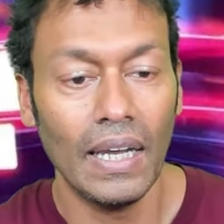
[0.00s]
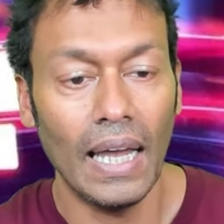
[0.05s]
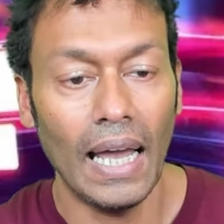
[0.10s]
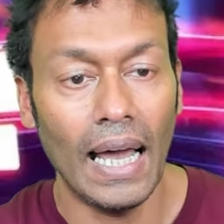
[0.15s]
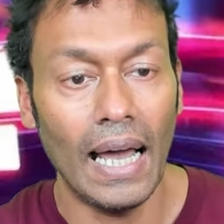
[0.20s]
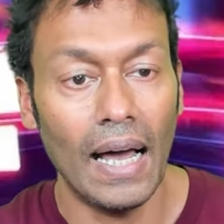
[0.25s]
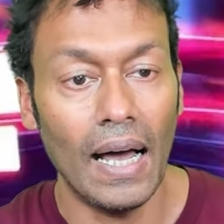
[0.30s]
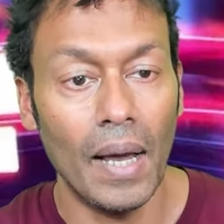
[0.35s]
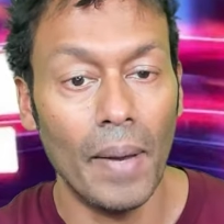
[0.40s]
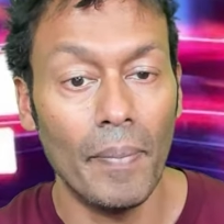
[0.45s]

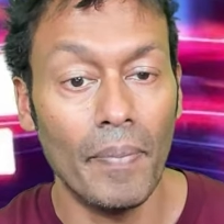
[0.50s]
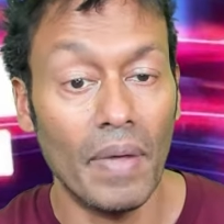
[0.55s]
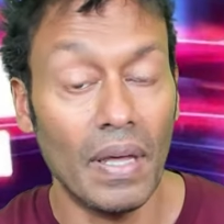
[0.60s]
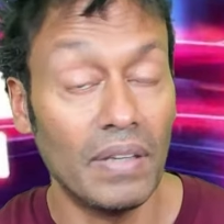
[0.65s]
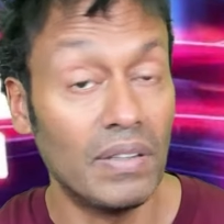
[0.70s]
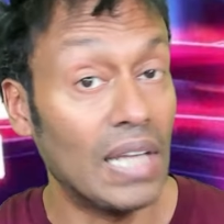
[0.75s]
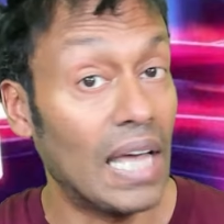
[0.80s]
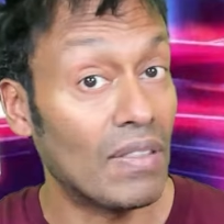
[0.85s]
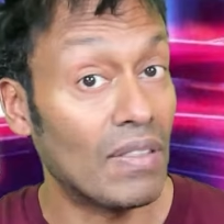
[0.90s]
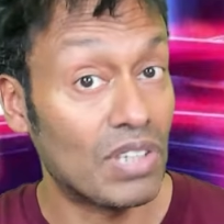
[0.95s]

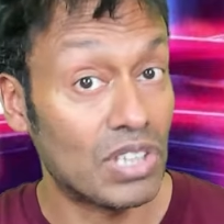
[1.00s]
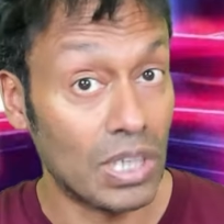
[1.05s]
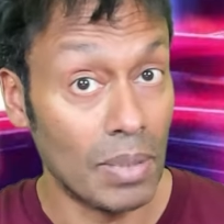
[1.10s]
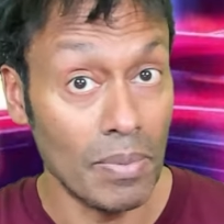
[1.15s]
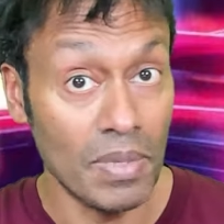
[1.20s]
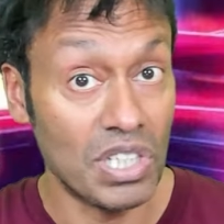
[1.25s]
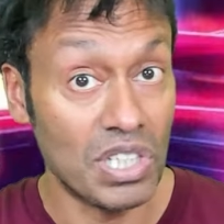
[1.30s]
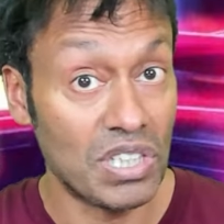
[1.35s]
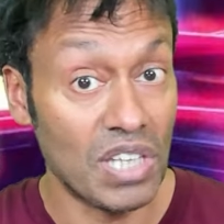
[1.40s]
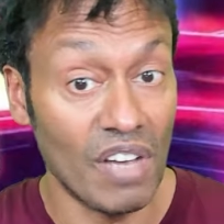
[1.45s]
Now, some
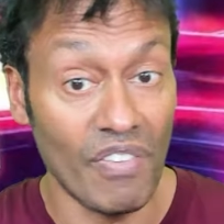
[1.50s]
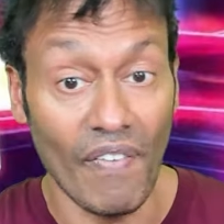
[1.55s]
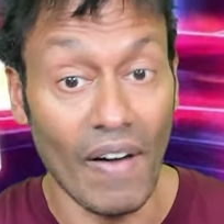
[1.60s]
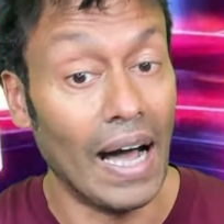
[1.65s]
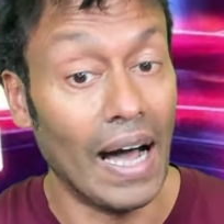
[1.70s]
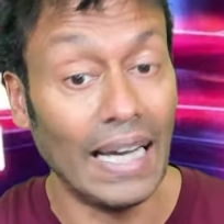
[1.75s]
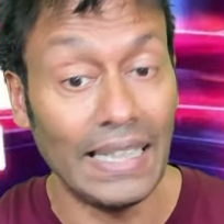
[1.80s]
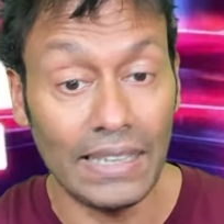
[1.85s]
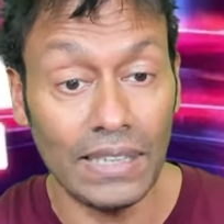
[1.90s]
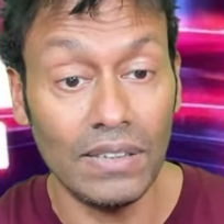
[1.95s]
of this stuff
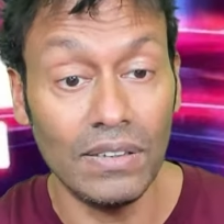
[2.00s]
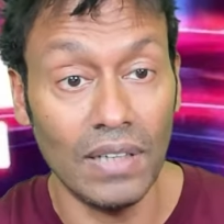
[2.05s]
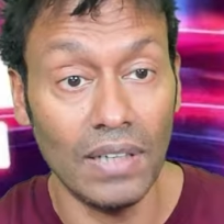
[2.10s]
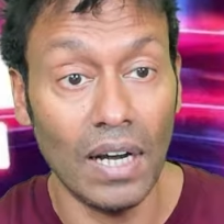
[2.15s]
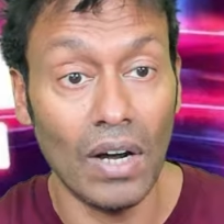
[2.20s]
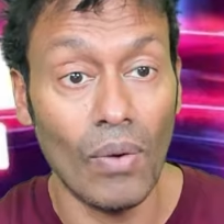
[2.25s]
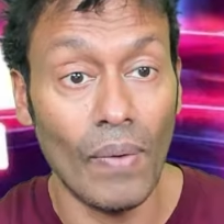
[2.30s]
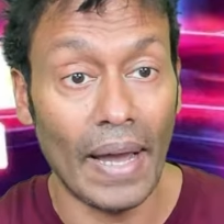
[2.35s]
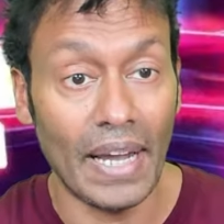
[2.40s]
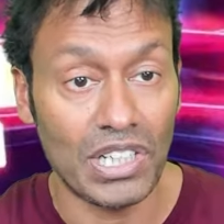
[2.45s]
I didn't
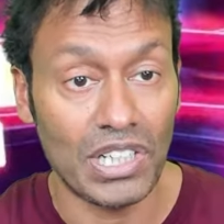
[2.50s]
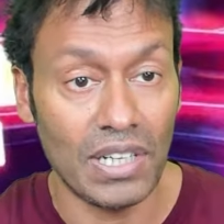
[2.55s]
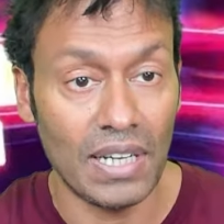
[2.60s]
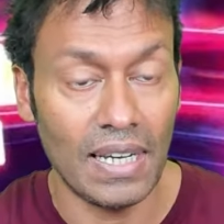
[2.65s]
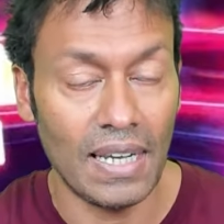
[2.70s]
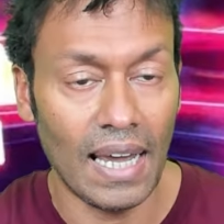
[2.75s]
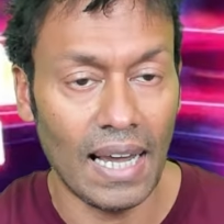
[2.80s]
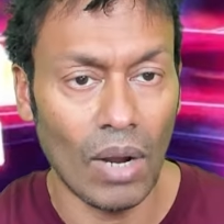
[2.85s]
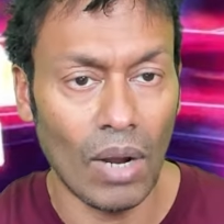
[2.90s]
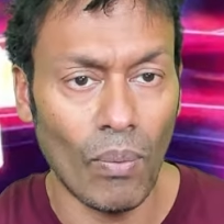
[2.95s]
know,
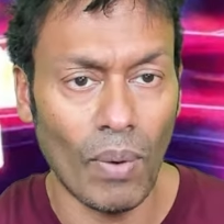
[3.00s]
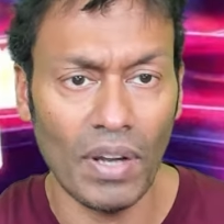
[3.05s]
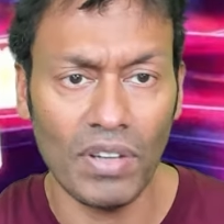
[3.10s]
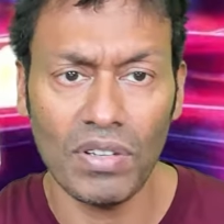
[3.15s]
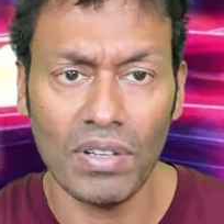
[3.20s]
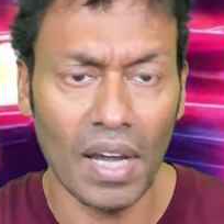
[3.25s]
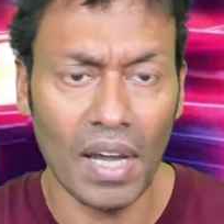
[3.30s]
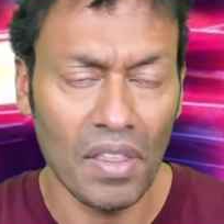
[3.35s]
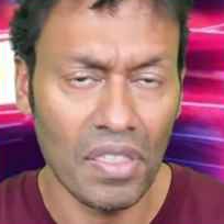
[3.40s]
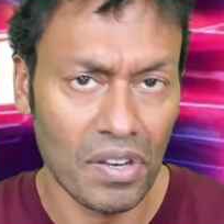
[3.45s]
actually, and I wanted
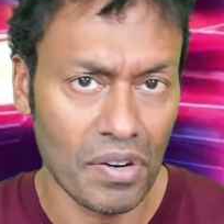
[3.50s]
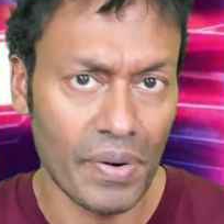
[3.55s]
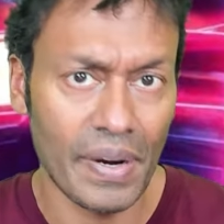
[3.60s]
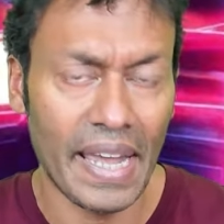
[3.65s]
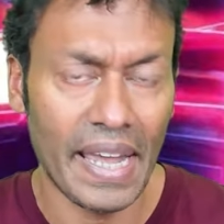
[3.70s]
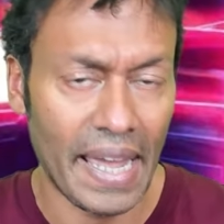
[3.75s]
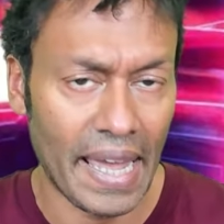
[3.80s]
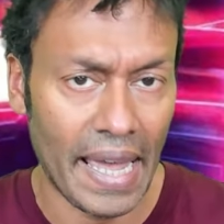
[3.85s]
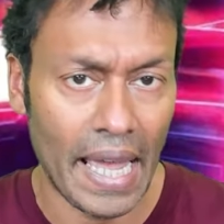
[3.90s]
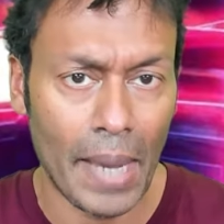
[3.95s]
to go through
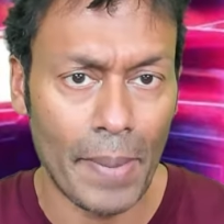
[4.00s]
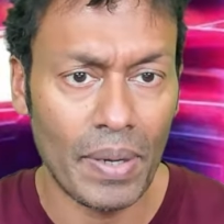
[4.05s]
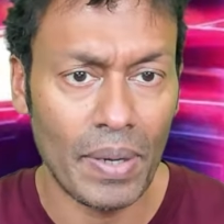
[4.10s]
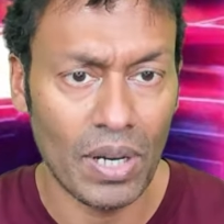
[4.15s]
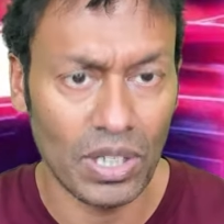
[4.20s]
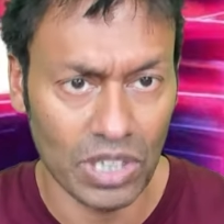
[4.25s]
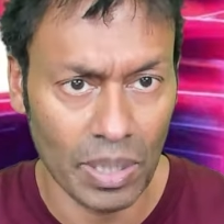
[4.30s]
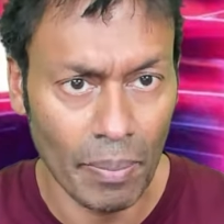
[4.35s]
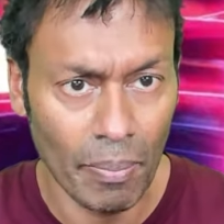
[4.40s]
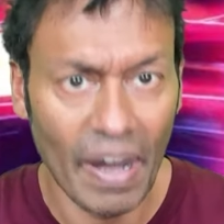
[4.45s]
it here
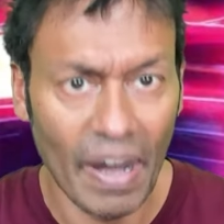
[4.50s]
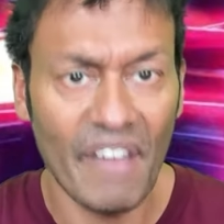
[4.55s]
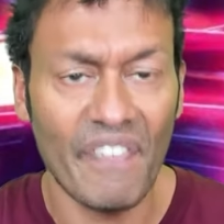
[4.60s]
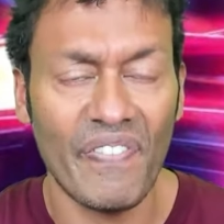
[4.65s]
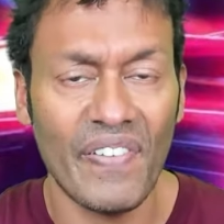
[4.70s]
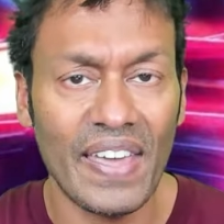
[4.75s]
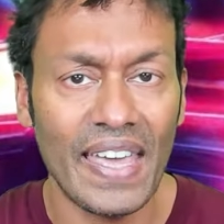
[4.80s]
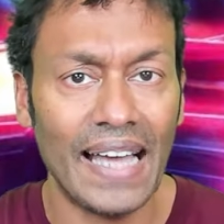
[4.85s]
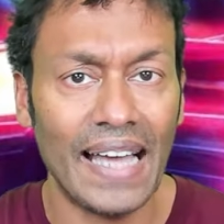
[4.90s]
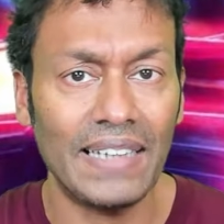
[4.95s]
because I might
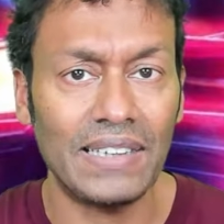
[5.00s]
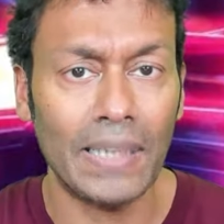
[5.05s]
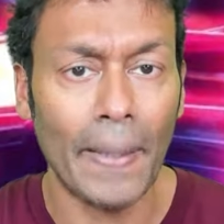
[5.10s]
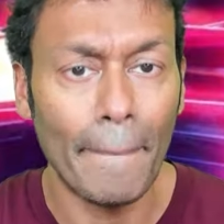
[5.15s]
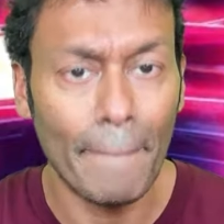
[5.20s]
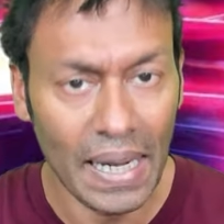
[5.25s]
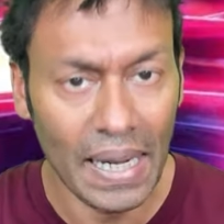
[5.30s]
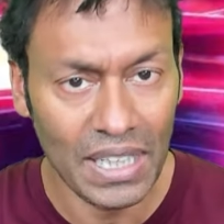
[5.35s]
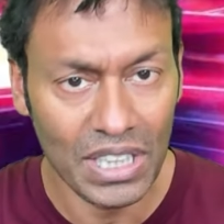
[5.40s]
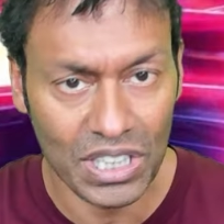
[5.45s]
forget to
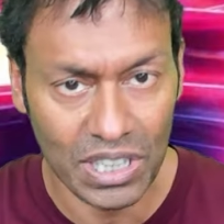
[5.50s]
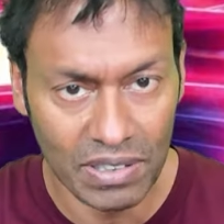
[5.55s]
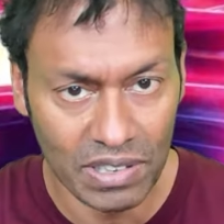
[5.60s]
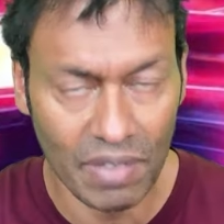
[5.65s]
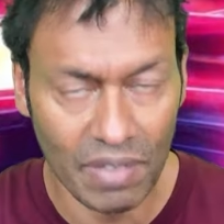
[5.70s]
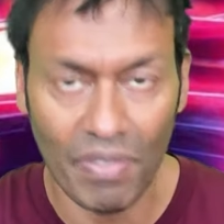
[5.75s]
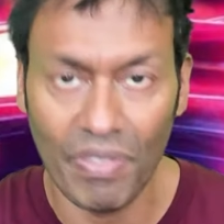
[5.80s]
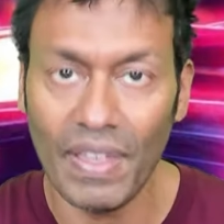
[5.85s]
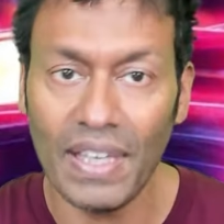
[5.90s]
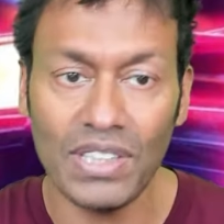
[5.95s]
mention
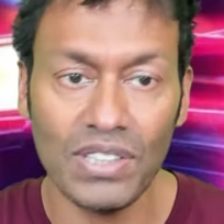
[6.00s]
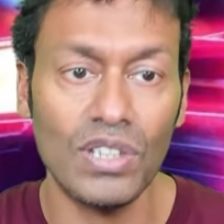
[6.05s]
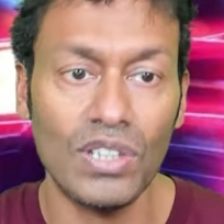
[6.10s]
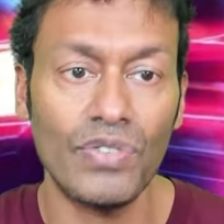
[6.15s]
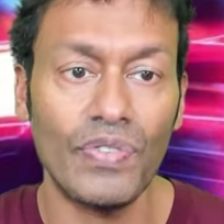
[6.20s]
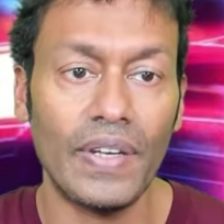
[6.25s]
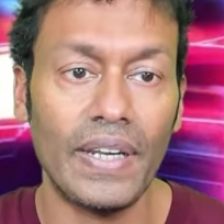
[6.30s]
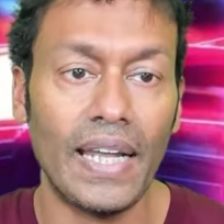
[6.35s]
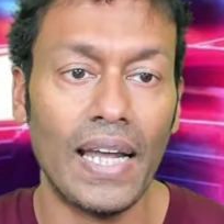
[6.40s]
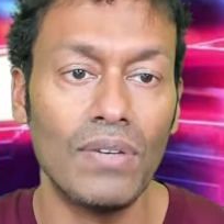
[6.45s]
some things in this
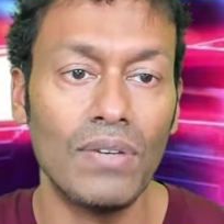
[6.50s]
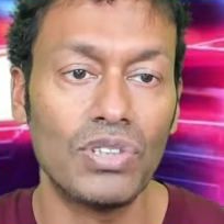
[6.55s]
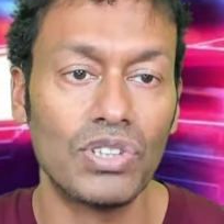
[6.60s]
video.